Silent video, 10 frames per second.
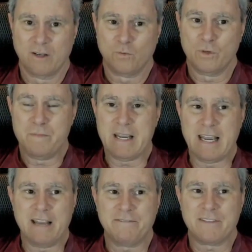would be
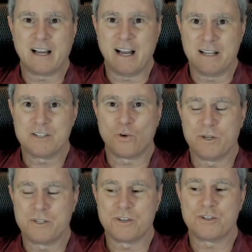if the
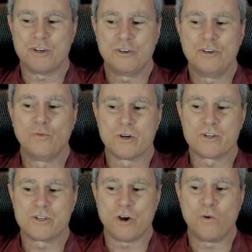consequences to you were
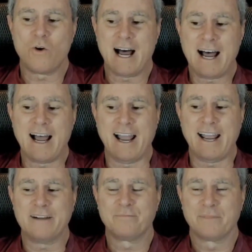so
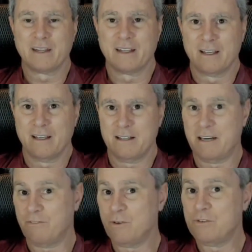high
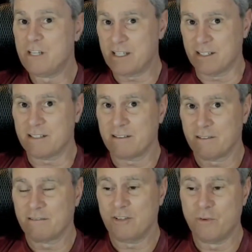that if you didn't,
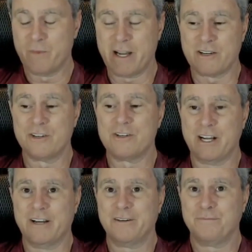you might go to
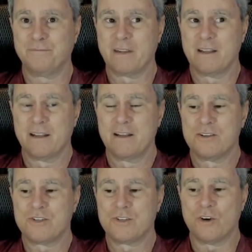jail.
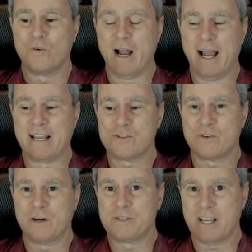So I guess
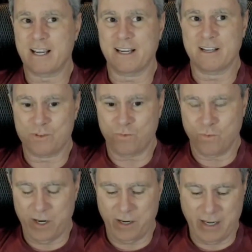what I'm saying is,
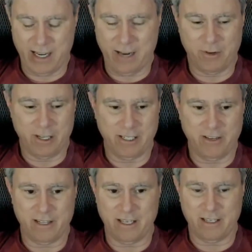when it became
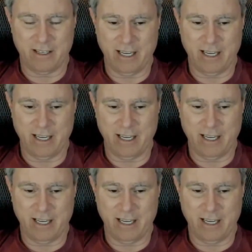clear that